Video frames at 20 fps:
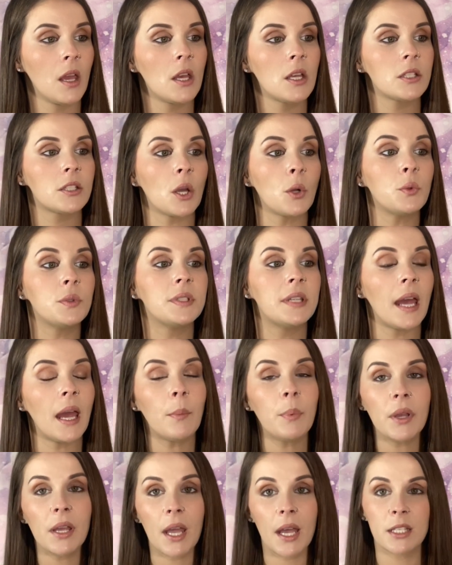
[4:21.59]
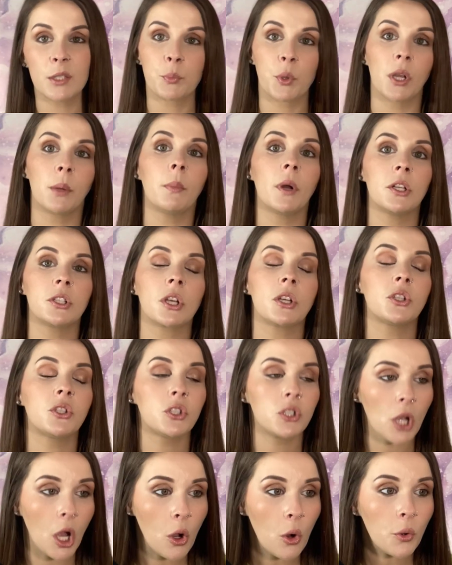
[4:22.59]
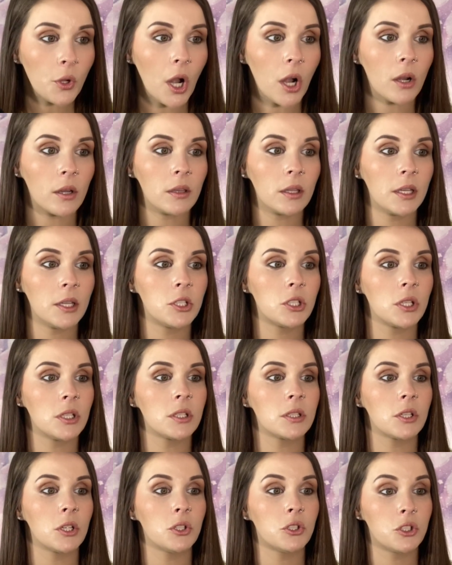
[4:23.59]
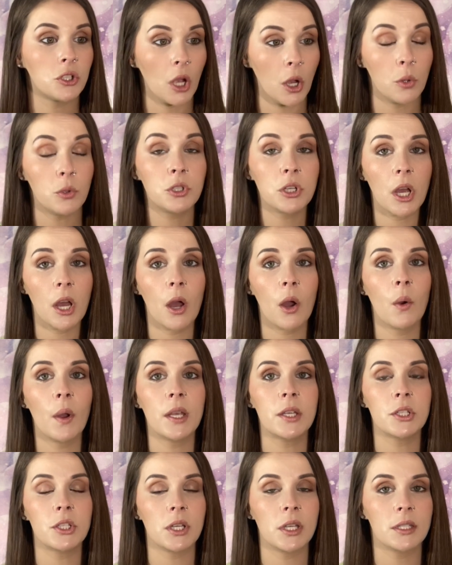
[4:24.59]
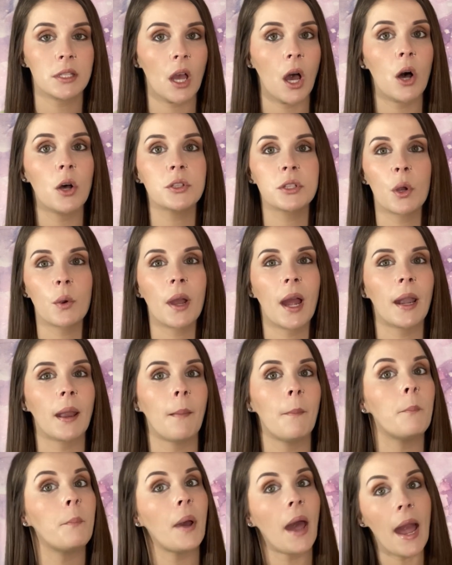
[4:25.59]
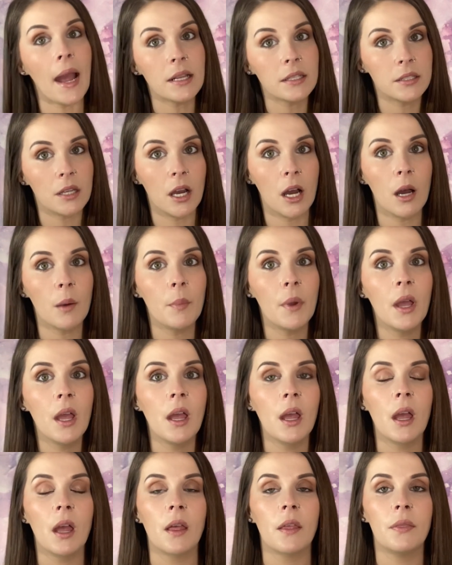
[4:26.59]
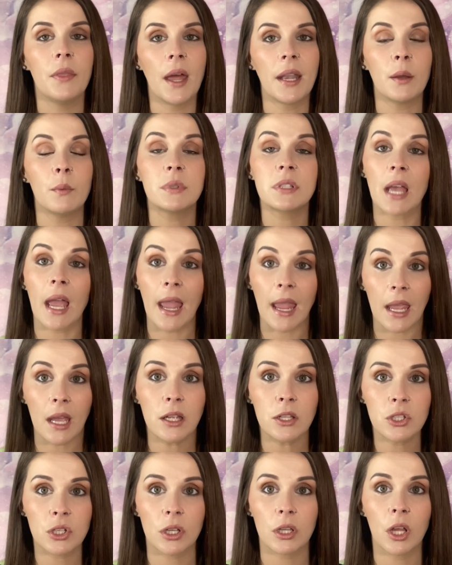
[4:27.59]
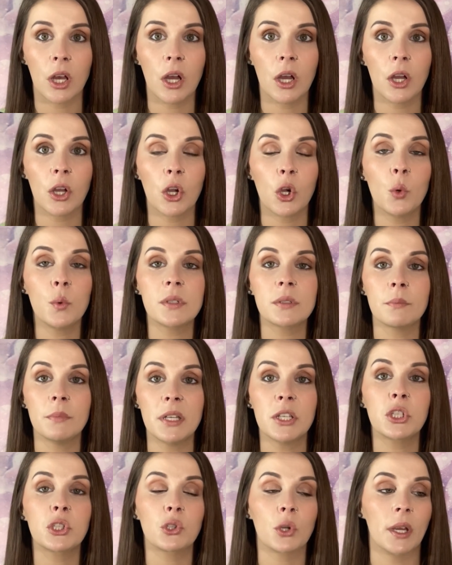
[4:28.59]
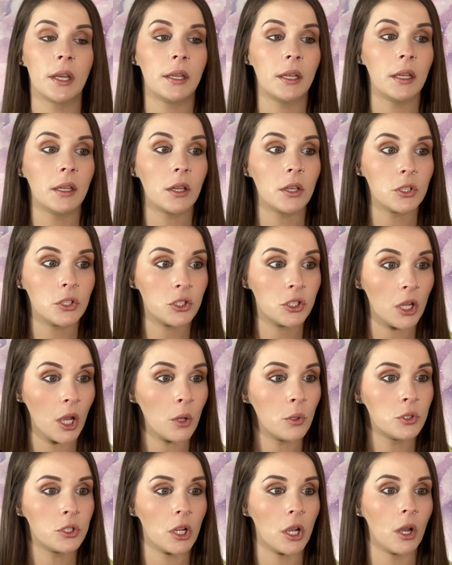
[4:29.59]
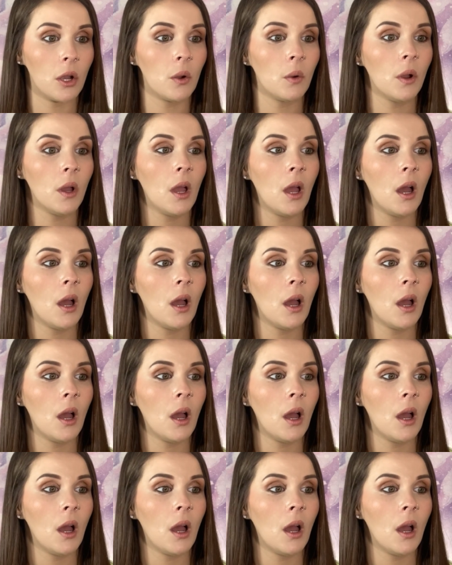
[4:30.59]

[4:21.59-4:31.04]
So Debbie has pretty much showed her allegiance to Jojo, and she has also kind of backed up that it was Angela who was mistreating Jojo.